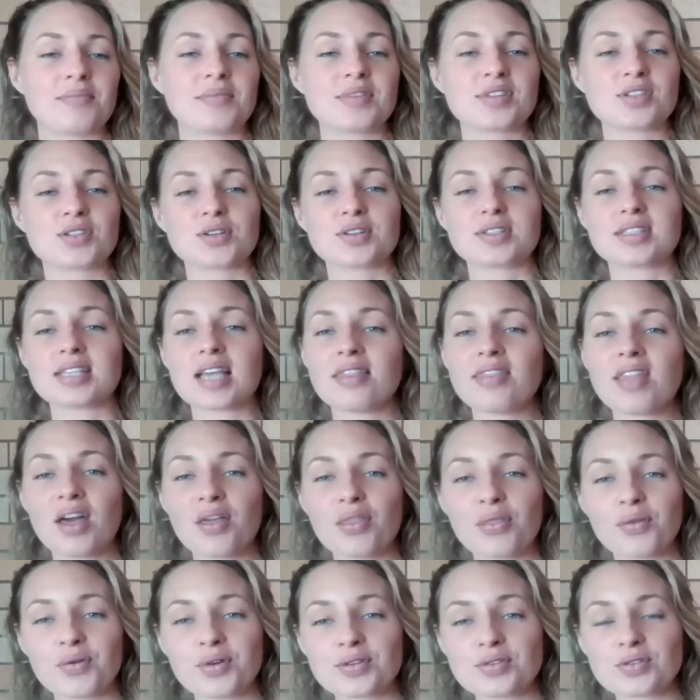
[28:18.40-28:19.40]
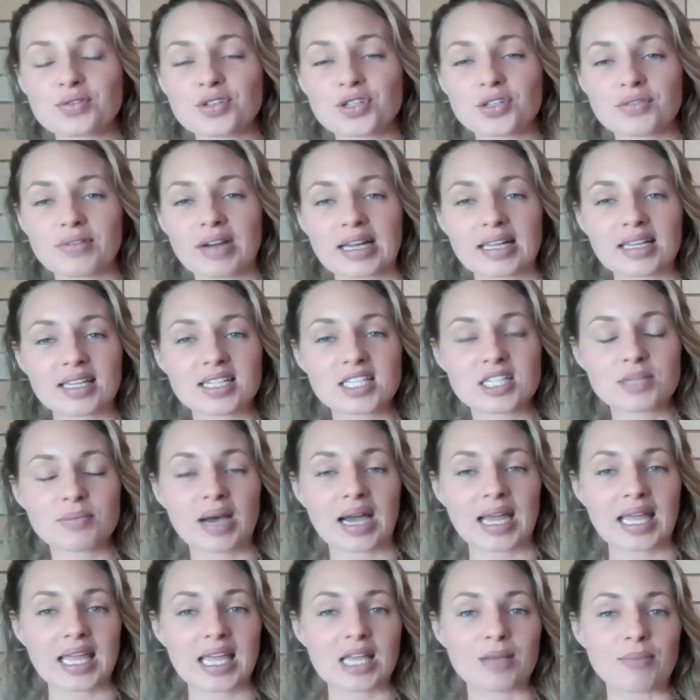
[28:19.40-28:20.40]
So send that through directly to
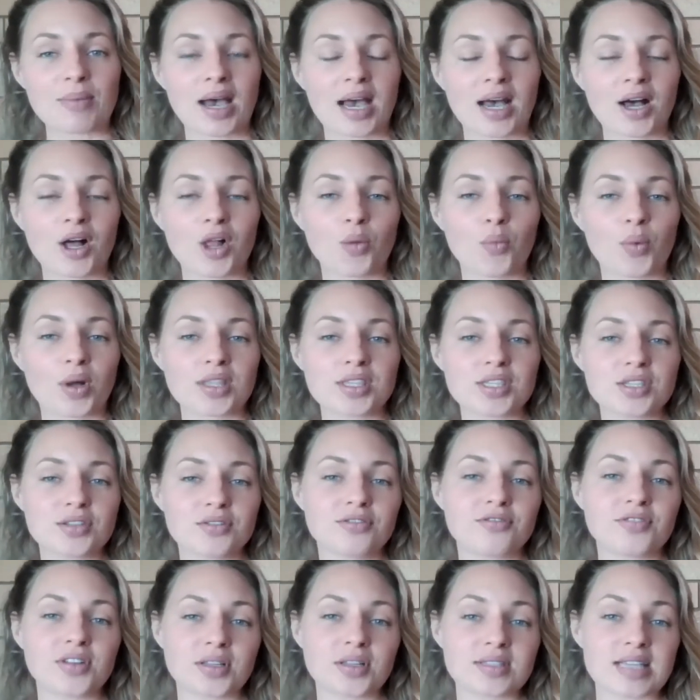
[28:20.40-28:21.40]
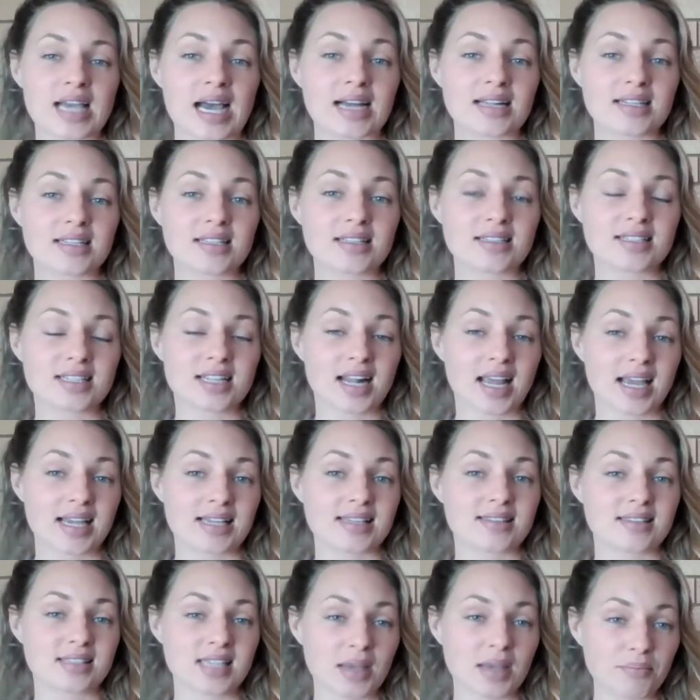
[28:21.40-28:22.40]
my email once you've filled out
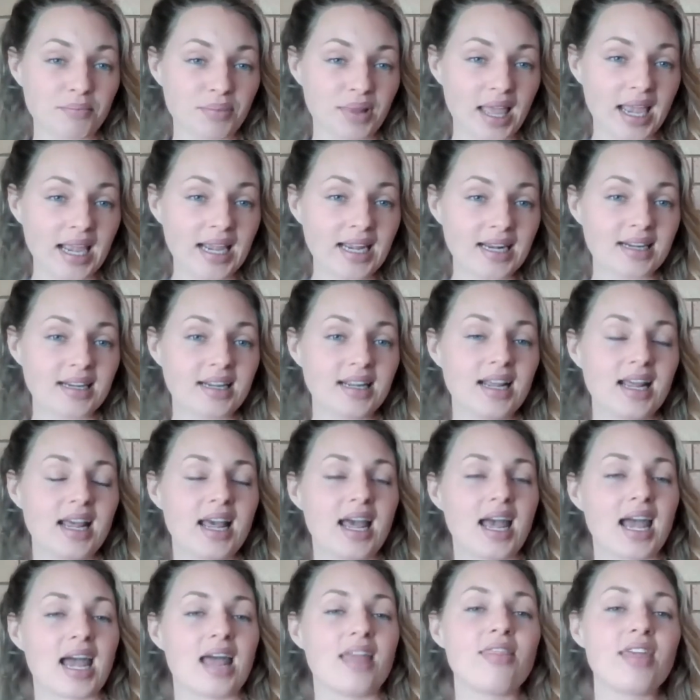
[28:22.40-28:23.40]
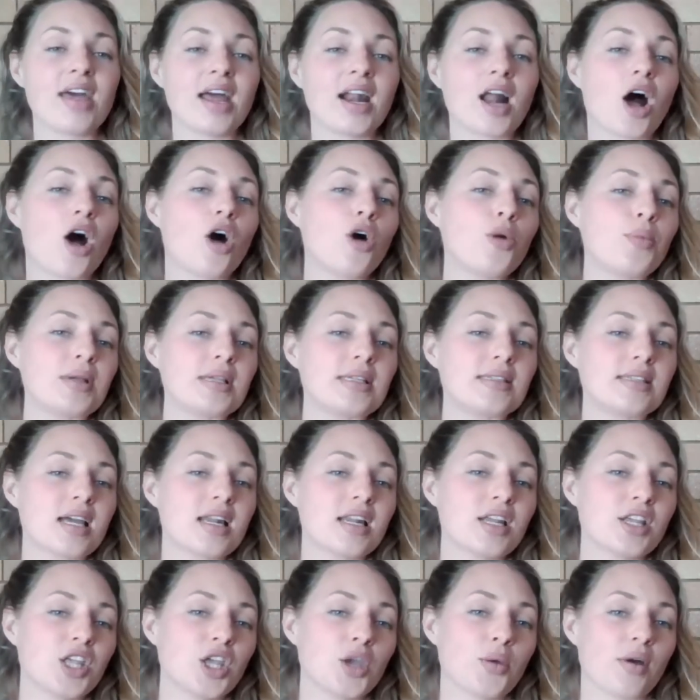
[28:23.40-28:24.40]
today's template. And then I'll be
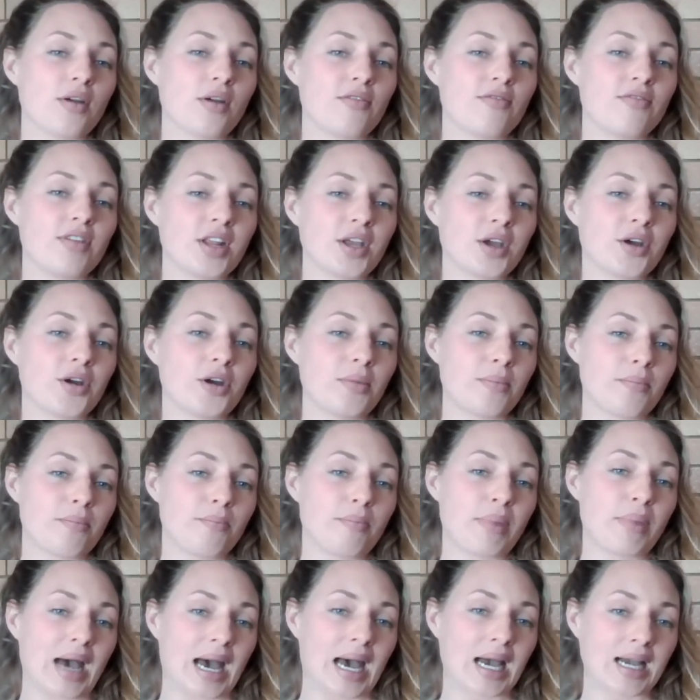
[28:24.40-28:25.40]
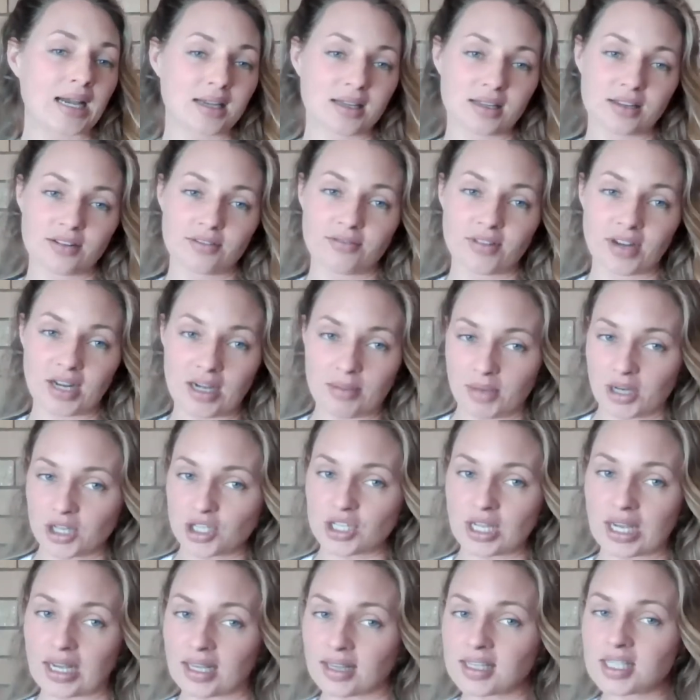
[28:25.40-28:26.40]
sending you a video back very
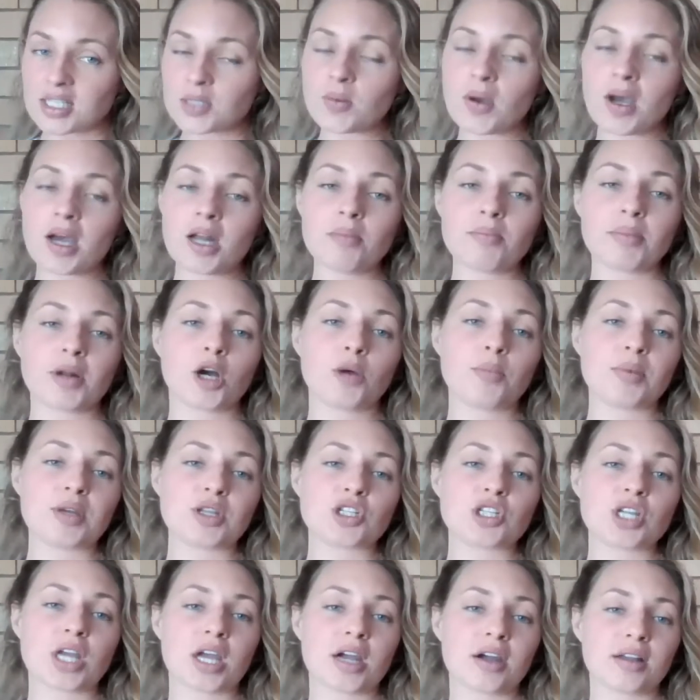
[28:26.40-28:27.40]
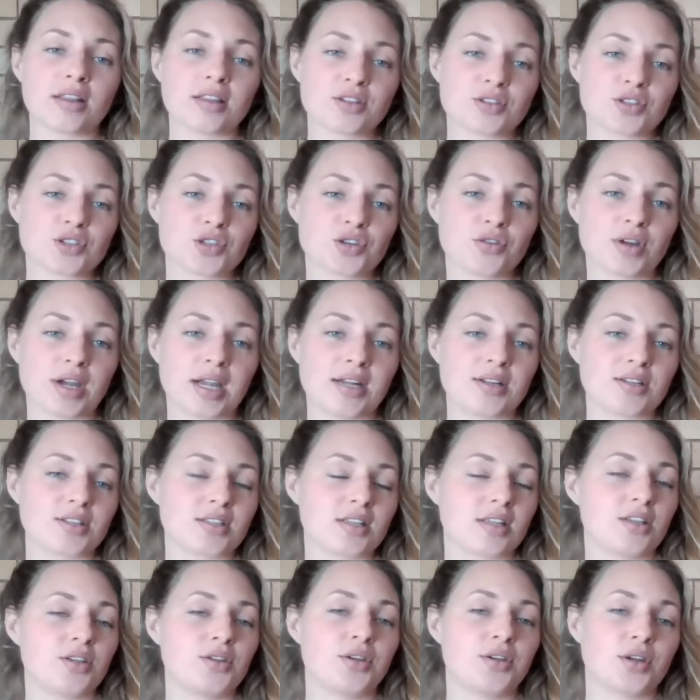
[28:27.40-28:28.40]
much like this one, but I'll be sharing the screens
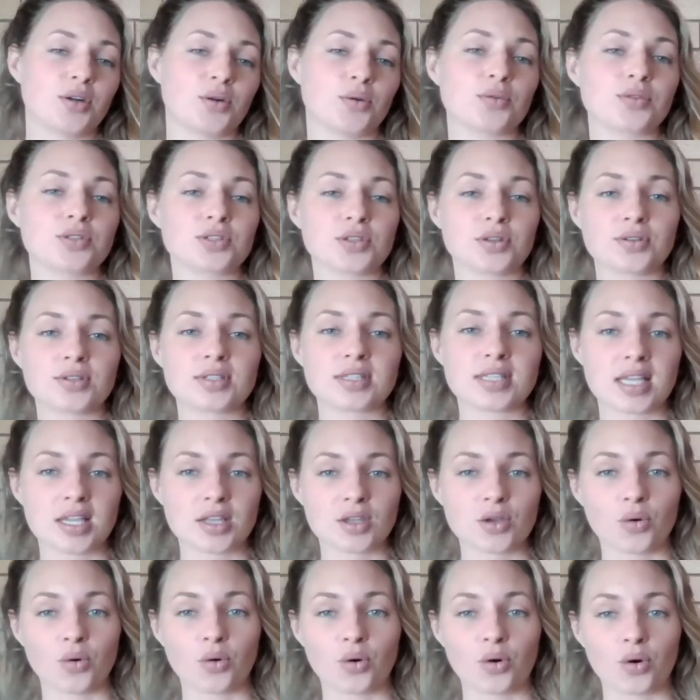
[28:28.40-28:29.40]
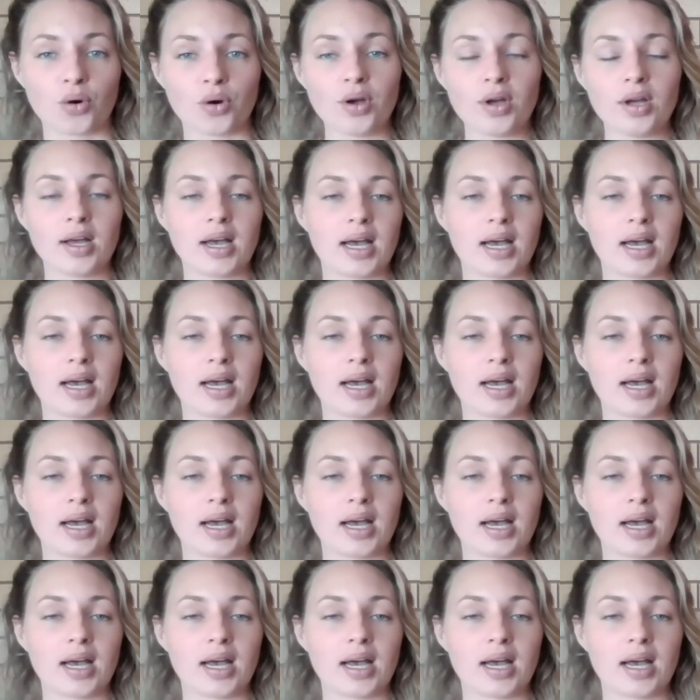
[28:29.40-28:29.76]
that you can also see your